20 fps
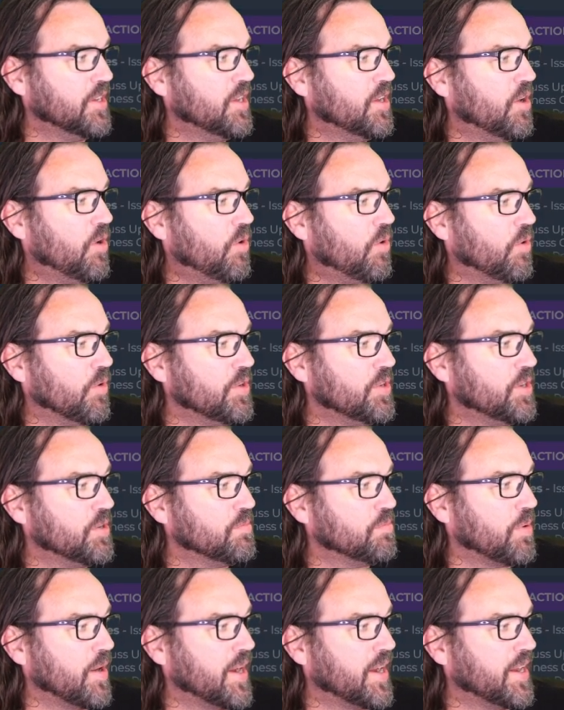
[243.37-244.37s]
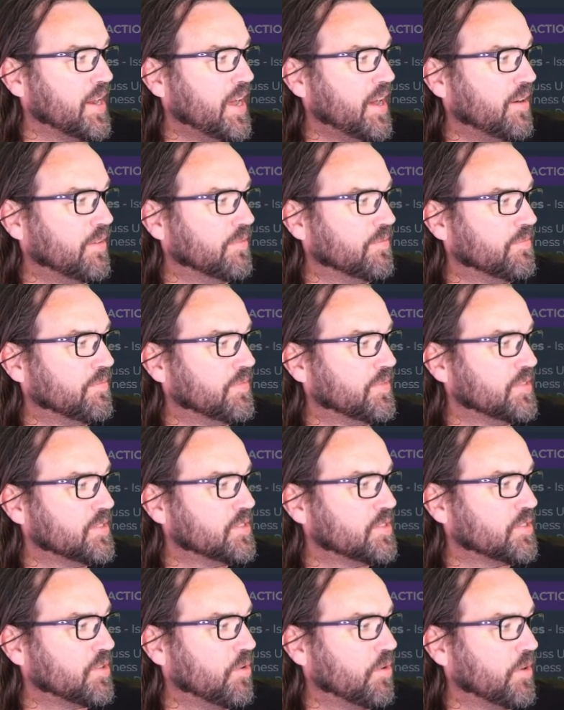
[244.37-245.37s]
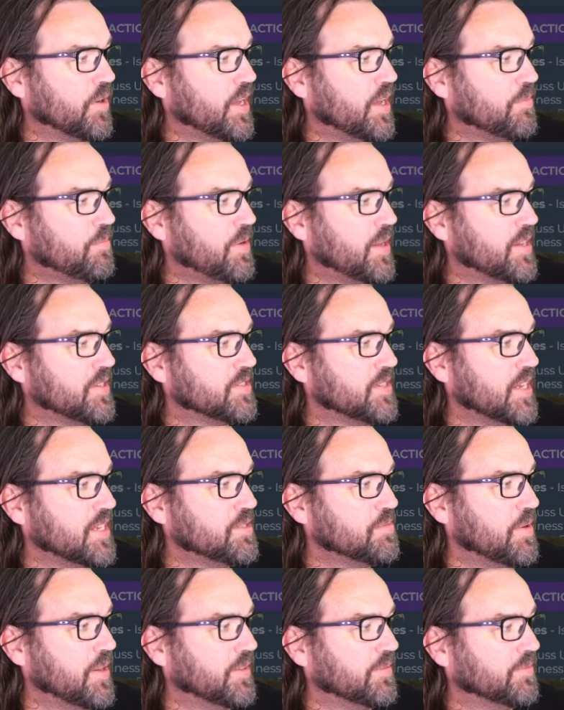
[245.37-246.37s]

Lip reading: Or you can break it out, score it out by assessment.